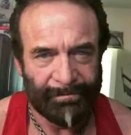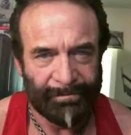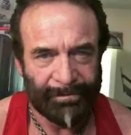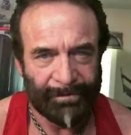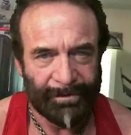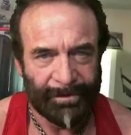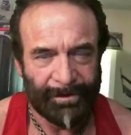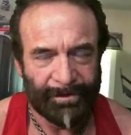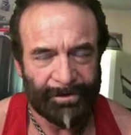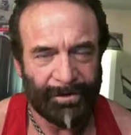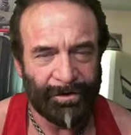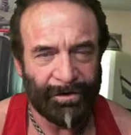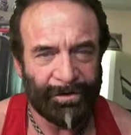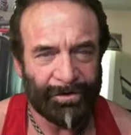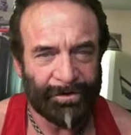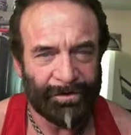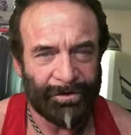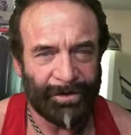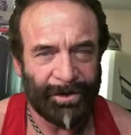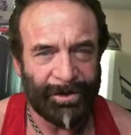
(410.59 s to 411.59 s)
And so, oh,
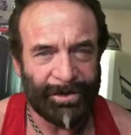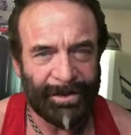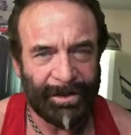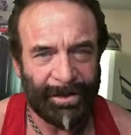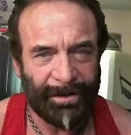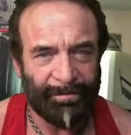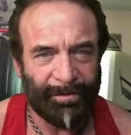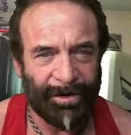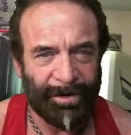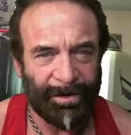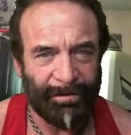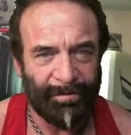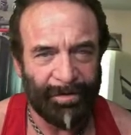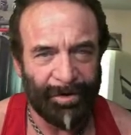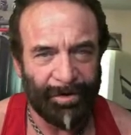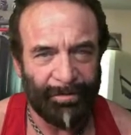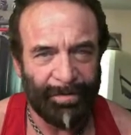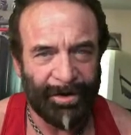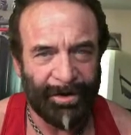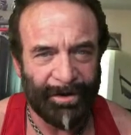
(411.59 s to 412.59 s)
so are you telling me the
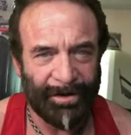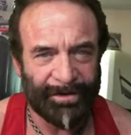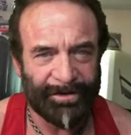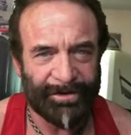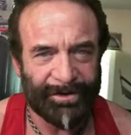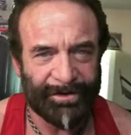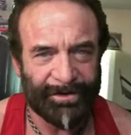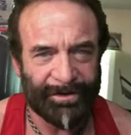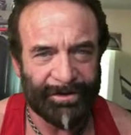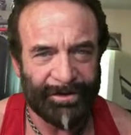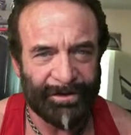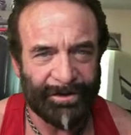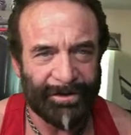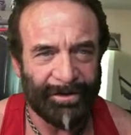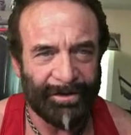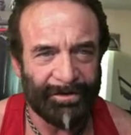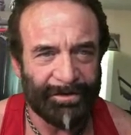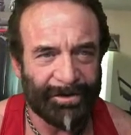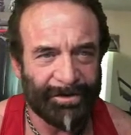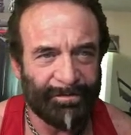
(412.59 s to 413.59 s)
blue pill is just you
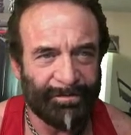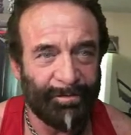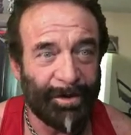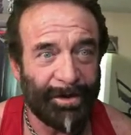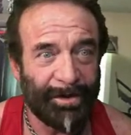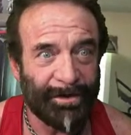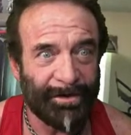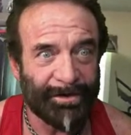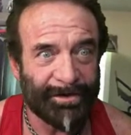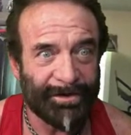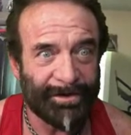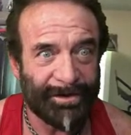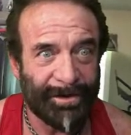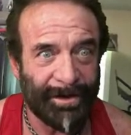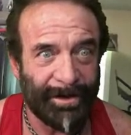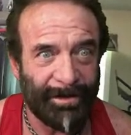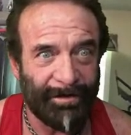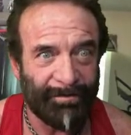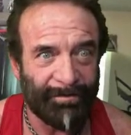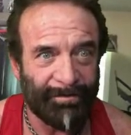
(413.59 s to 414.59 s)
know just be
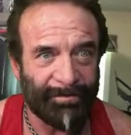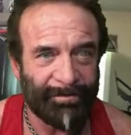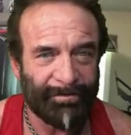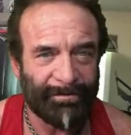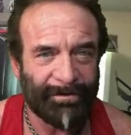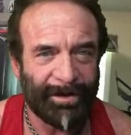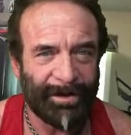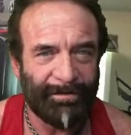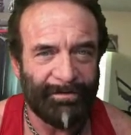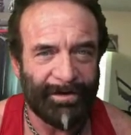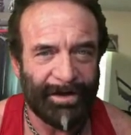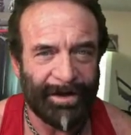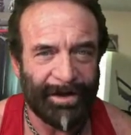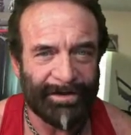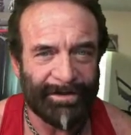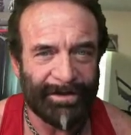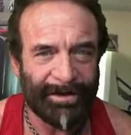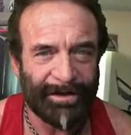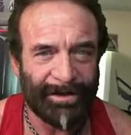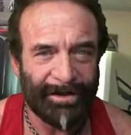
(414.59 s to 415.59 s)
yourself? The advice
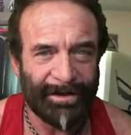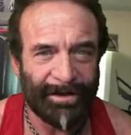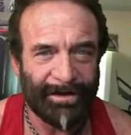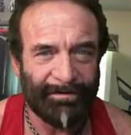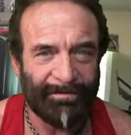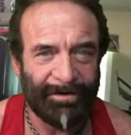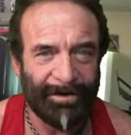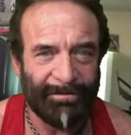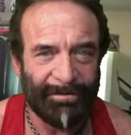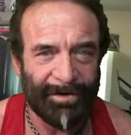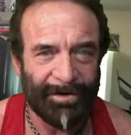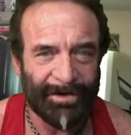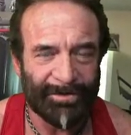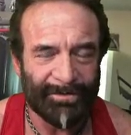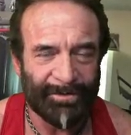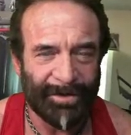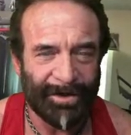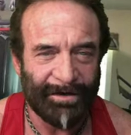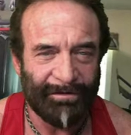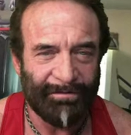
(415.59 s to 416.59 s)
that a lot of females
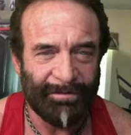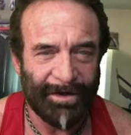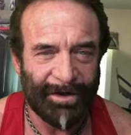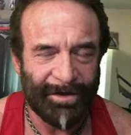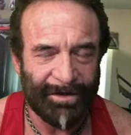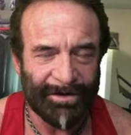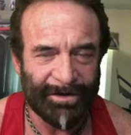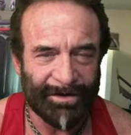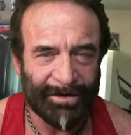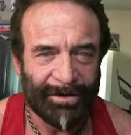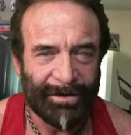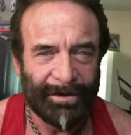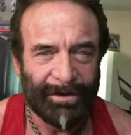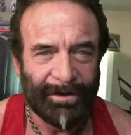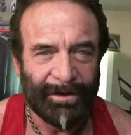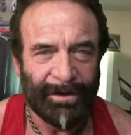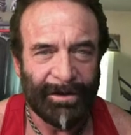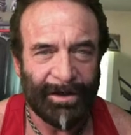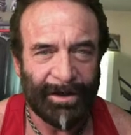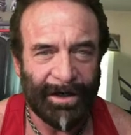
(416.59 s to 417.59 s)
will give me. Well, it
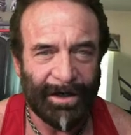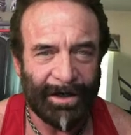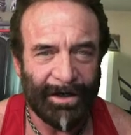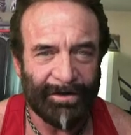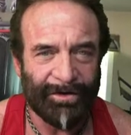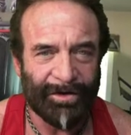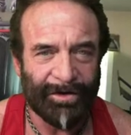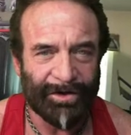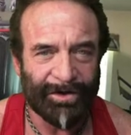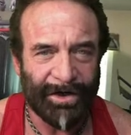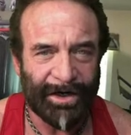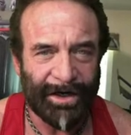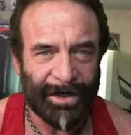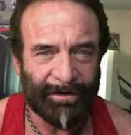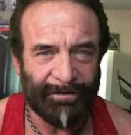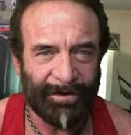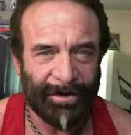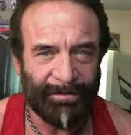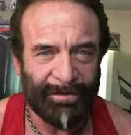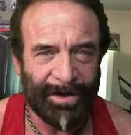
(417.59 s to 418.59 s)
depends on who yourself
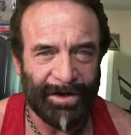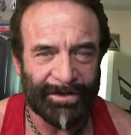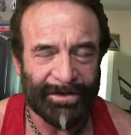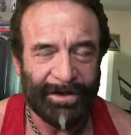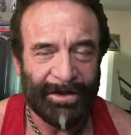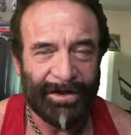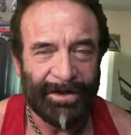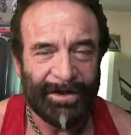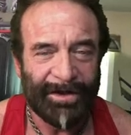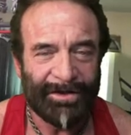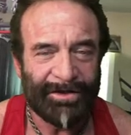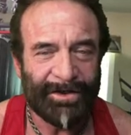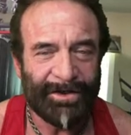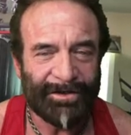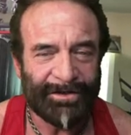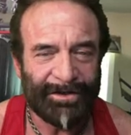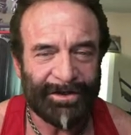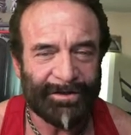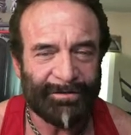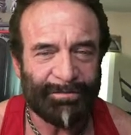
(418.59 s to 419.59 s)
is. Females.
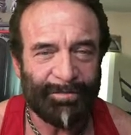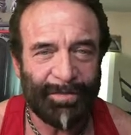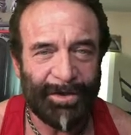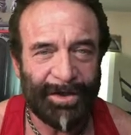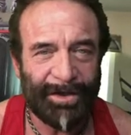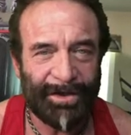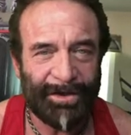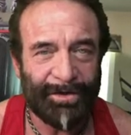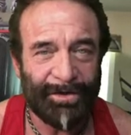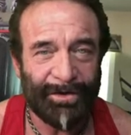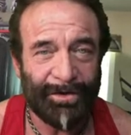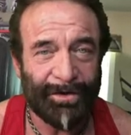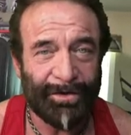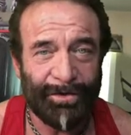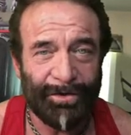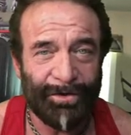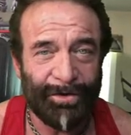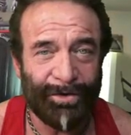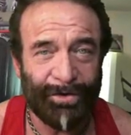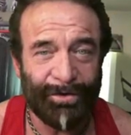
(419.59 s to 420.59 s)
Just just be you
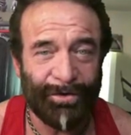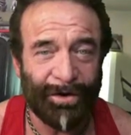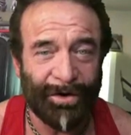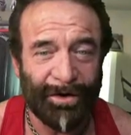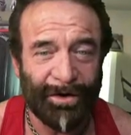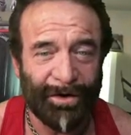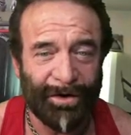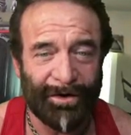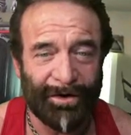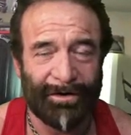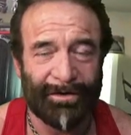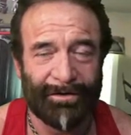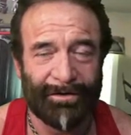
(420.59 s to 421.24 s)
who you are.